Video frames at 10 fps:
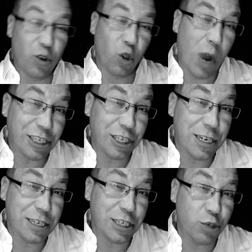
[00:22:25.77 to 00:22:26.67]
you're
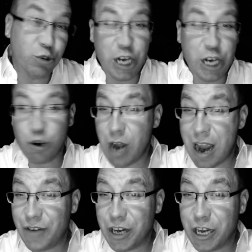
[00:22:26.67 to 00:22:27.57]
watching this and you say you
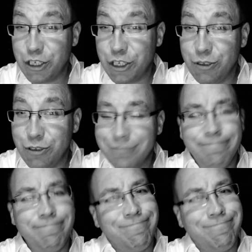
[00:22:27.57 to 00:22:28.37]
don't have any issues,